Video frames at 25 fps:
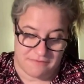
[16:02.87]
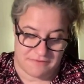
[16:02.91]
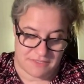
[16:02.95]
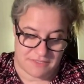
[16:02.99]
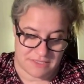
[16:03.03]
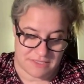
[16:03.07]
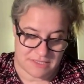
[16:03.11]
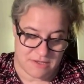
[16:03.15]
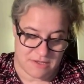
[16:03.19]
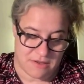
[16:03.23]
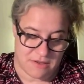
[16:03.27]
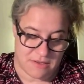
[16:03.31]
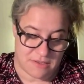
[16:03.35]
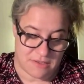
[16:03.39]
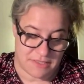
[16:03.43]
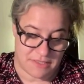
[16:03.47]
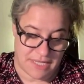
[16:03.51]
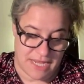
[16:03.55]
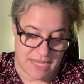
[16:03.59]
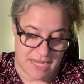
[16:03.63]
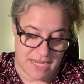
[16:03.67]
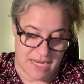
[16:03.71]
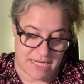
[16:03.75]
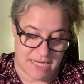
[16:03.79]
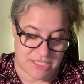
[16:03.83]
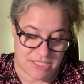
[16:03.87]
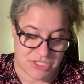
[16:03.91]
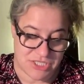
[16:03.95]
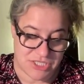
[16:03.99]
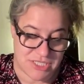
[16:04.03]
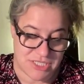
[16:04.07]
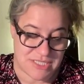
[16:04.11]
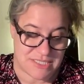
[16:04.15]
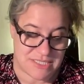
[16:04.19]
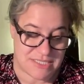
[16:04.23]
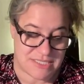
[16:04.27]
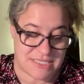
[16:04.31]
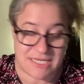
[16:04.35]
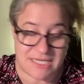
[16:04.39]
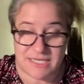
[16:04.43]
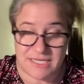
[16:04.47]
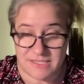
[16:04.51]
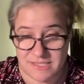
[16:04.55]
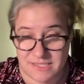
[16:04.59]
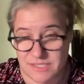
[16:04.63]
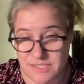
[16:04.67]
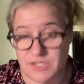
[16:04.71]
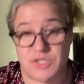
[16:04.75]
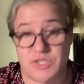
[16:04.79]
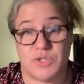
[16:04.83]
and it's called a cheesesteak
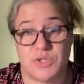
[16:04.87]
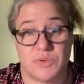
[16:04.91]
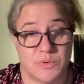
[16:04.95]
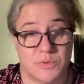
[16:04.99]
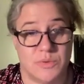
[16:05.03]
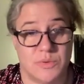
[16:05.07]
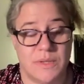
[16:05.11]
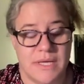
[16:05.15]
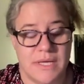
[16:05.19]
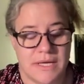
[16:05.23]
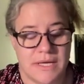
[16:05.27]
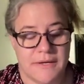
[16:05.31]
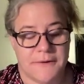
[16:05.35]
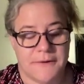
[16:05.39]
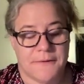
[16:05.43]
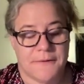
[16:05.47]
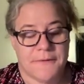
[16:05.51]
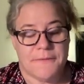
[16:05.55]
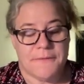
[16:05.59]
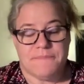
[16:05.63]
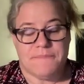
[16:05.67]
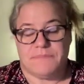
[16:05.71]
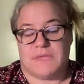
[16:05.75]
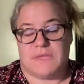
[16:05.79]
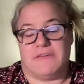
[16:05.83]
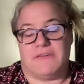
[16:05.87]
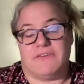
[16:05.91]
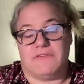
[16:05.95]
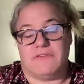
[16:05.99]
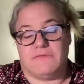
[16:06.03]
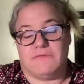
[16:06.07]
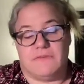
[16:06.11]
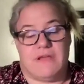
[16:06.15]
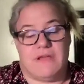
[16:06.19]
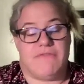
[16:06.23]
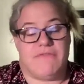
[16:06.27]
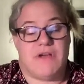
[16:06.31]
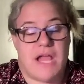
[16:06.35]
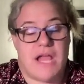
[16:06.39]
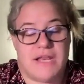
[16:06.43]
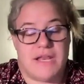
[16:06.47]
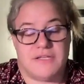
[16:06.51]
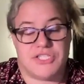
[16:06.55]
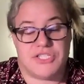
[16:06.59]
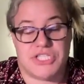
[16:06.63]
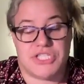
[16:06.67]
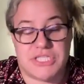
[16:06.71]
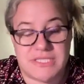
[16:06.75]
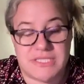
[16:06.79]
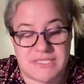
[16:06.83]
stew. If you've never had a
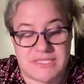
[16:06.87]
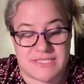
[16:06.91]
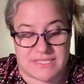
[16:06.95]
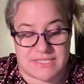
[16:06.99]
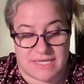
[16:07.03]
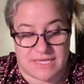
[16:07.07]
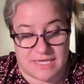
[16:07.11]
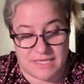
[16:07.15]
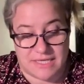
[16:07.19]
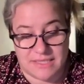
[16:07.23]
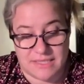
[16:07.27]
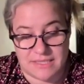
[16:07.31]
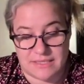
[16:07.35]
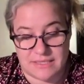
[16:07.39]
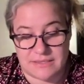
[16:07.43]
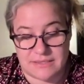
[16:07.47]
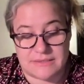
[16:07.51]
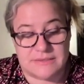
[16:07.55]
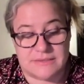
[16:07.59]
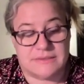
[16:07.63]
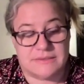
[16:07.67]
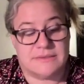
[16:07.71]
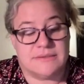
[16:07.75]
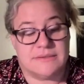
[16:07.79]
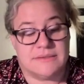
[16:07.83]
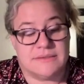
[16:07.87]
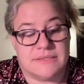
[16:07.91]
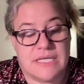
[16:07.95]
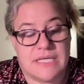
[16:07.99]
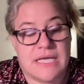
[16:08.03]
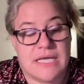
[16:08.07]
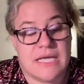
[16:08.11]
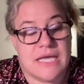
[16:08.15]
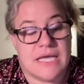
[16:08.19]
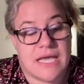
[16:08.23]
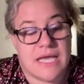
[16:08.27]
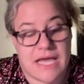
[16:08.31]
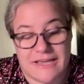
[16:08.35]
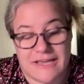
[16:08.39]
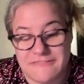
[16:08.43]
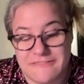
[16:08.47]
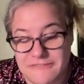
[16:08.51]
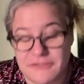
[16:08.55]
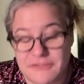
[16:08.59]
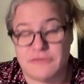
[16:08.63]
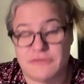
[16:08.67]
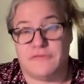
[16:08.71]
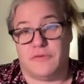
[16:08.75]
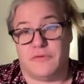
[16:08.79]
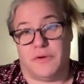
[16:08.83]
cheesesteak, I
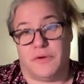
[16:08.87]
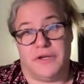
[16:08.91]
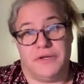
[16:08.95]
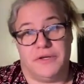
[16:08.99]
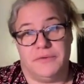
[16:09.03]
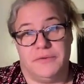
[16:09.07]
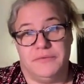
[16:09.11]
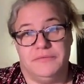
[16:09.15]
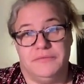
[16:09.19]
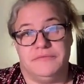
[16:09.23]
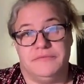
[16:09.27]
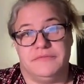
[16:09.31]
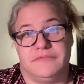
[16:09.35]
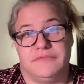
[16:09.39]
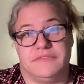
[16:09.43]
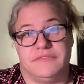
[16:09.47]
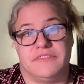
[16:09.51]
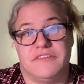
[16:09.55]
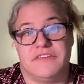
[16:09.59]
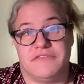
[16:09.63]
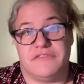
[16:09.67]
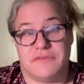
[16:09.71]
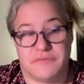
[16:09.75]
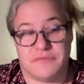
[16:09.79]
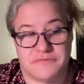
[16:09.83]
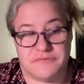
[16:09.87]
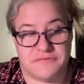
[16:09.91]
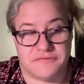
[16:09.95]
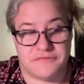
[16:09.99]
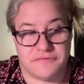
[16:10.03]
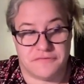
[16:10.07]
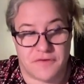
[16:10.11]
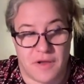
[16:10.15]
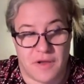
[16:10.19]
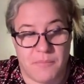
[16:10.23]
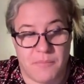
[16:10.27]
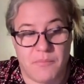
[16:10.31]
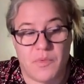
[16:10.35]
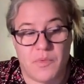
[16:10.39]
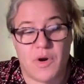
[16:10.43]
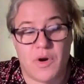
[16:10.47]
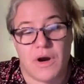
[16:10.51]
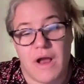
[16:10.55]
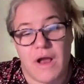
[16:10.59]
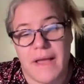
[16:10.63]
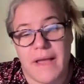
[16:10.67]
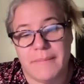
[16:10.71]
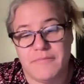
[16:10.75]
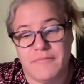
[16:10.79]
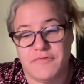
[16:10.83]
feel for you. If you're from where
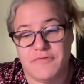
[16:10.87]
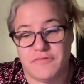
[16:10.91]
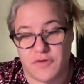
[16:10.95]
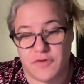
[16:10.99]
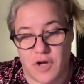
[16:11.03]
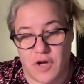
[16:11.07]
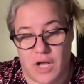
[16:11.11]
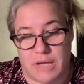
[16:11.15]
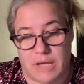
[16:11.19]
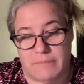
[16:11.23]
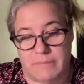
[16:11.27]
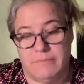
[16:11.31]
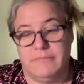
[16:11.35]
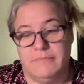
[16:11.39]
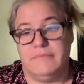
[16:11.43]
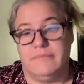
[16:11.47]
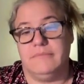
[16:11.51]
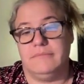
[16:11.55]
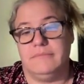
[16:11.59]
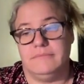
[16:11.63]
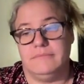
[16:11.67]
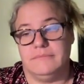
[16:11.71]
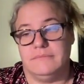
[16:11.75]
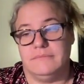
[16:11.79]
I'm from,